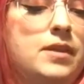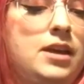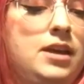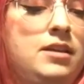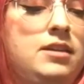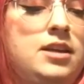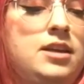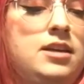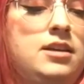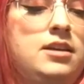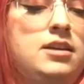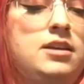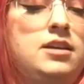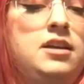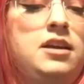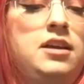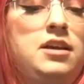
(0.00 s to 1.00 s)
And
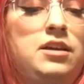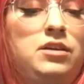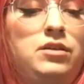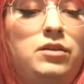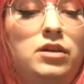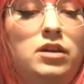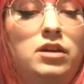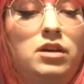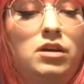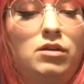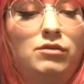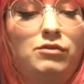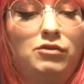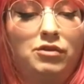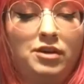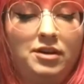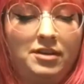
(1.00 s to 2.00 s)
then you can go
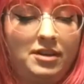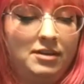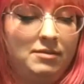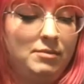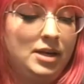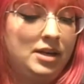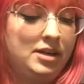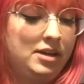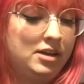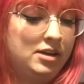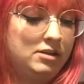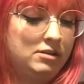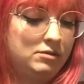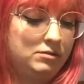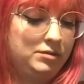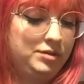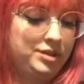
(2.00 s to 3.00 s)
forth and make your
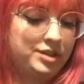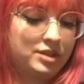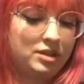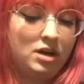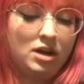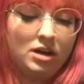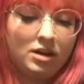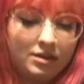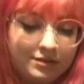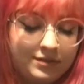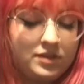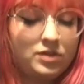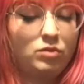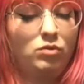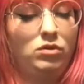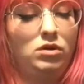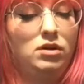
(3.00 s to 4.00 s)
own scarves
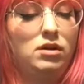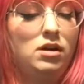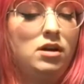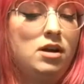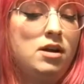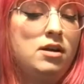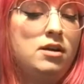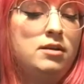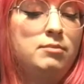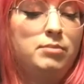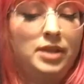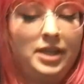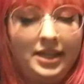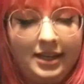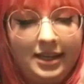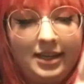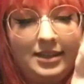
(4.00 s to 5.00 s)
or
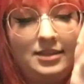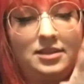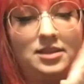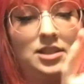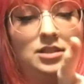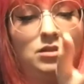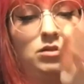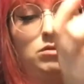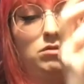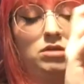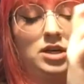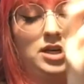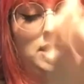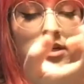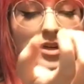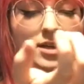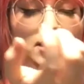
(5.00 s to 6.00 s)
blankets
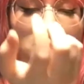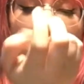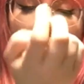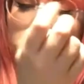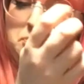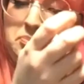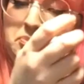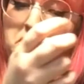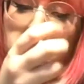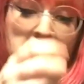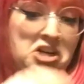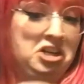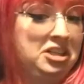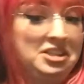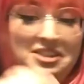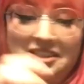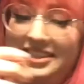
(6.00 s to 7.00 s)
or
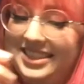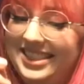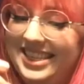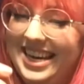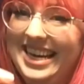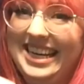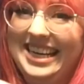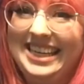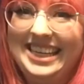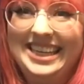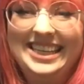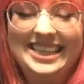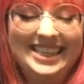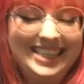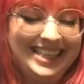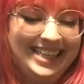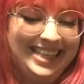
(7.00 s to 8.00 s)
curtains,
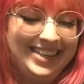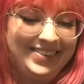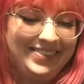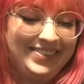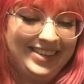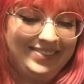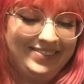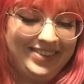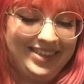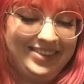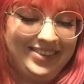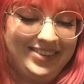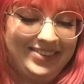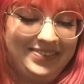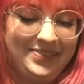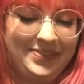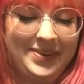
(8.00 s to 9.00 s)
whatever
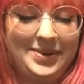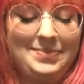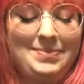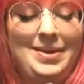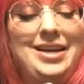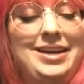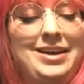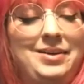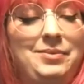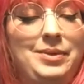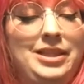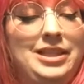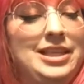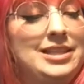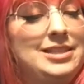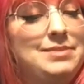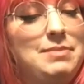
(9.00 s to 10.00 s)
you want to make with
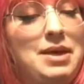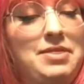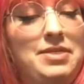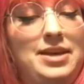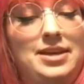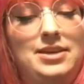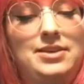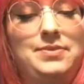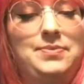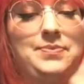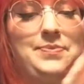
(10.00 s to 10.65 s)
this method.